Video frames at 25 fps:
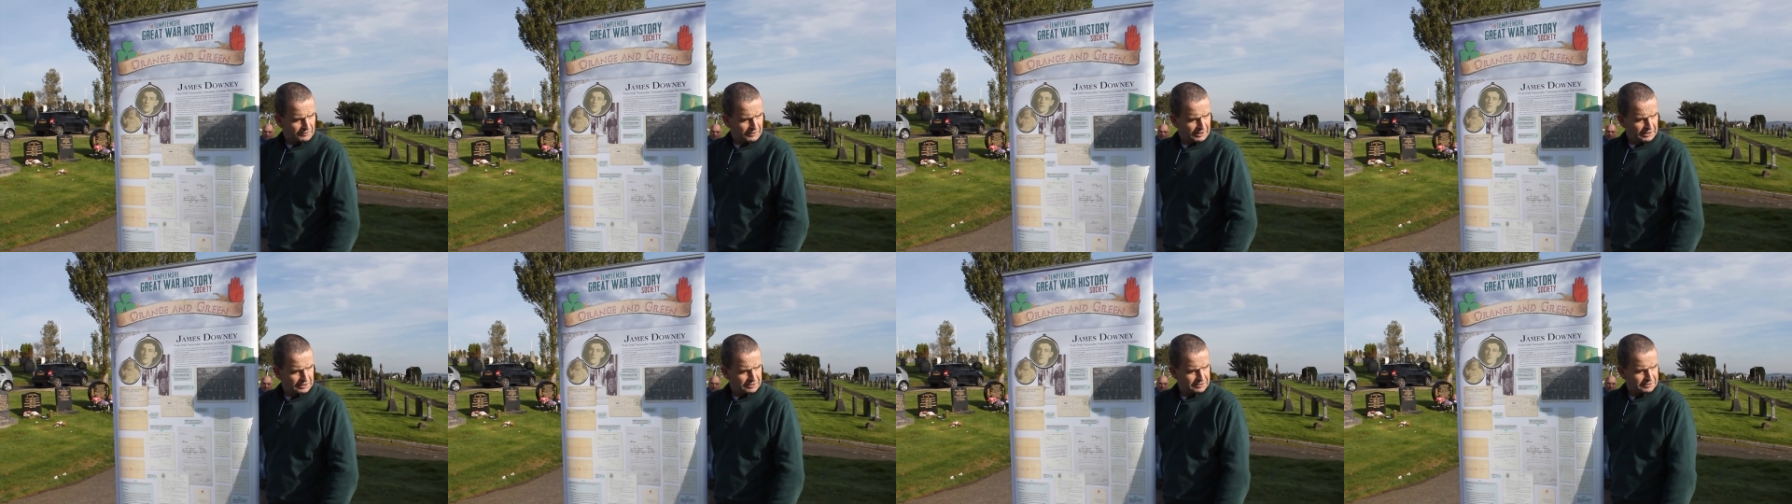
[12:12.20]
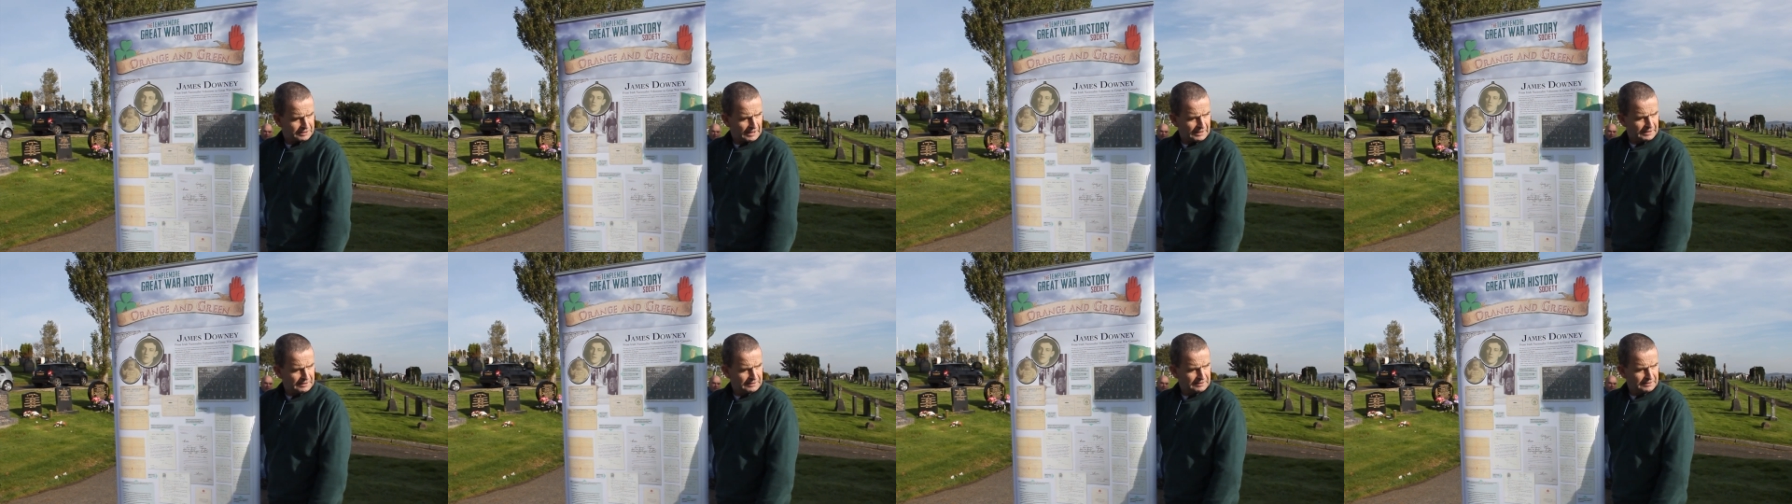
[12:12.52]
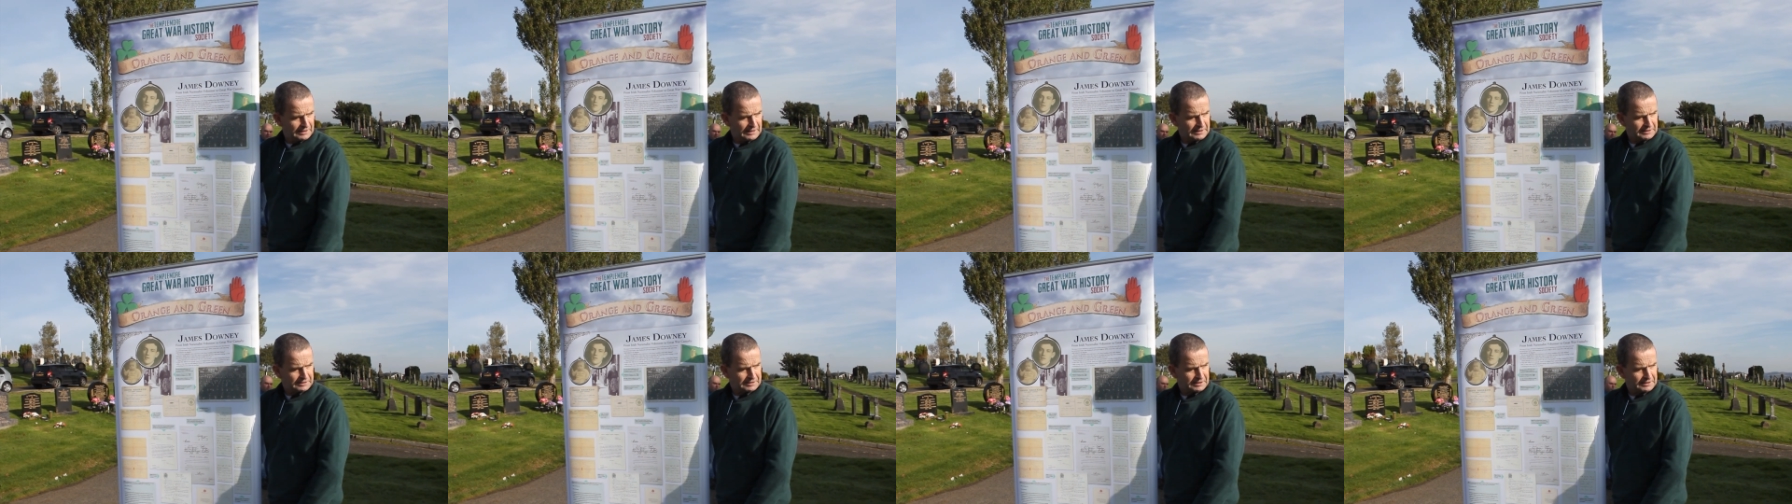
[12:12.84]
age, died in
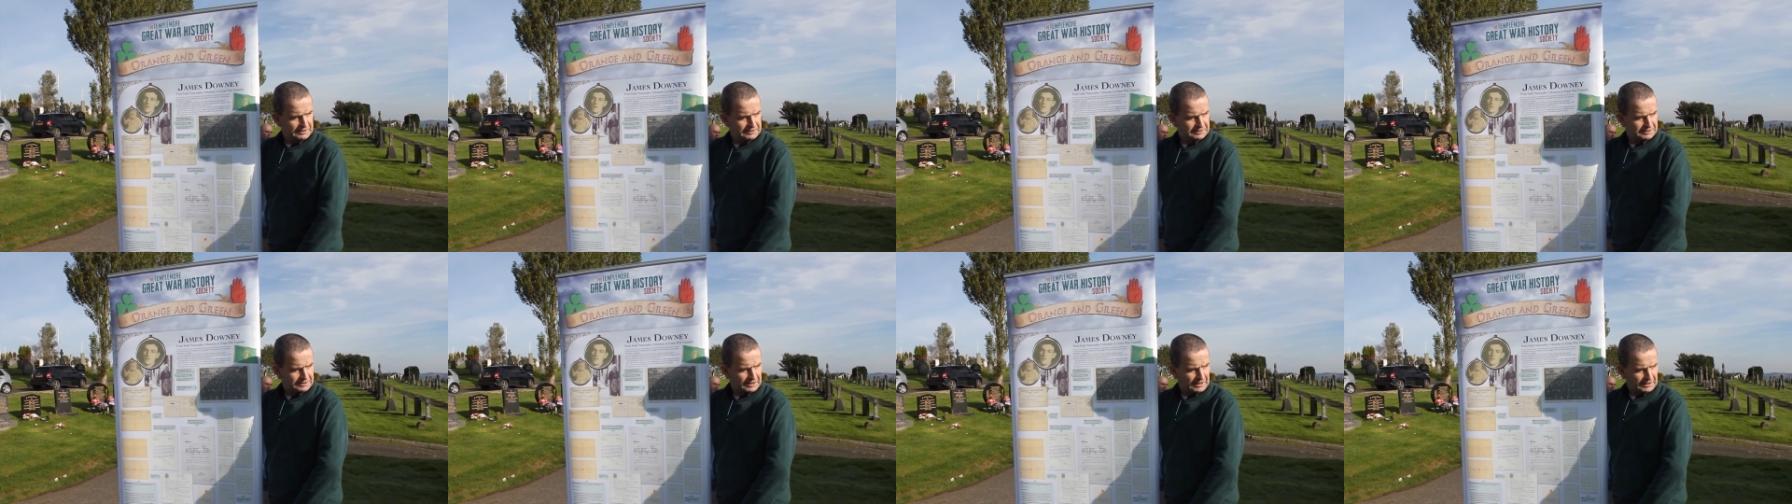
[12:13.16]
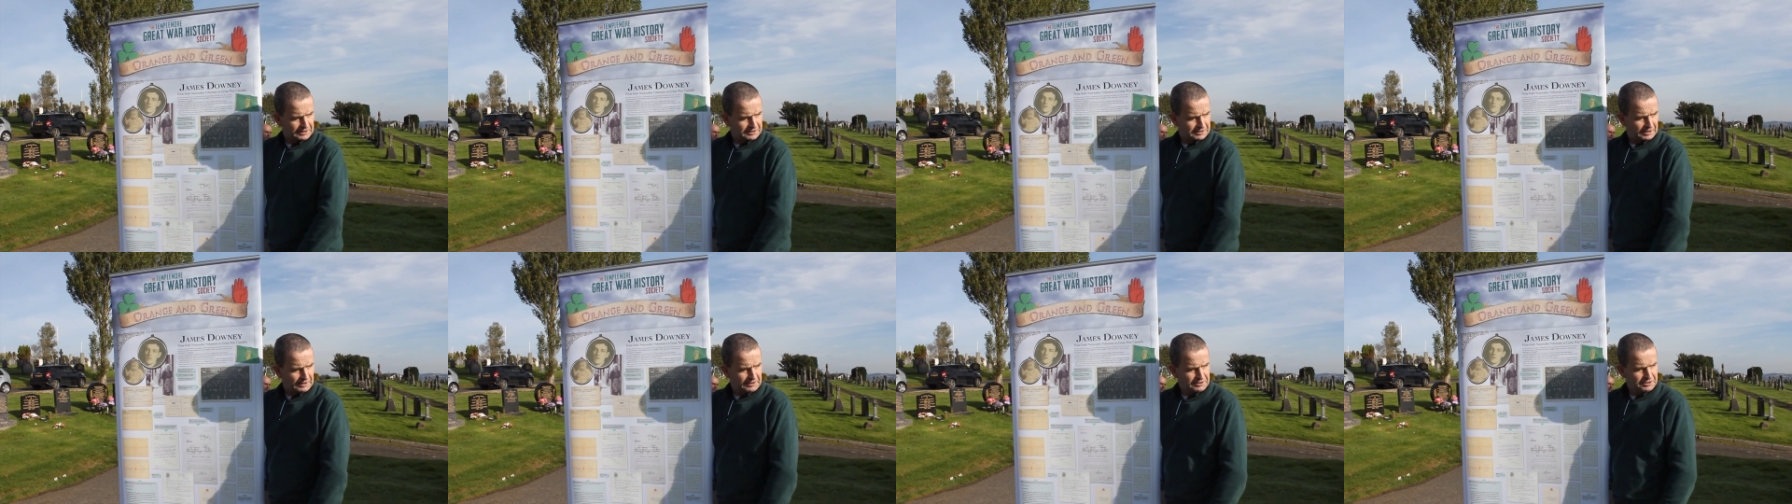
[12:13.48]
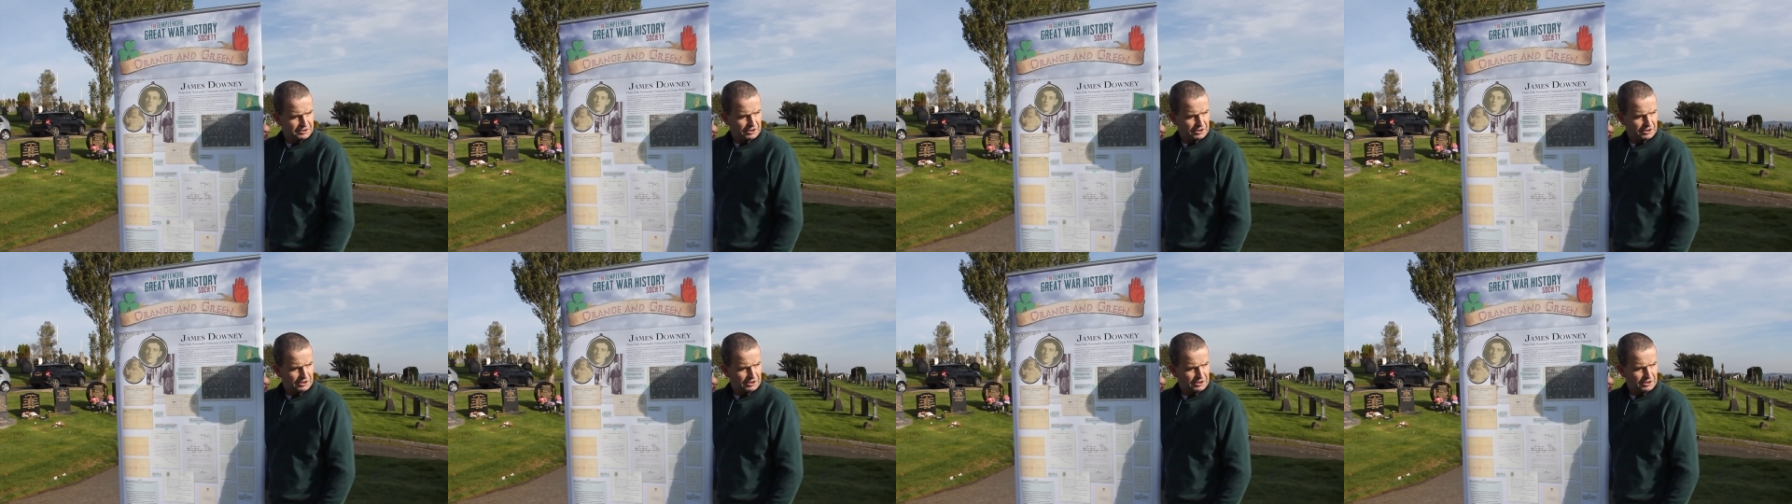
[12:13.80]
1916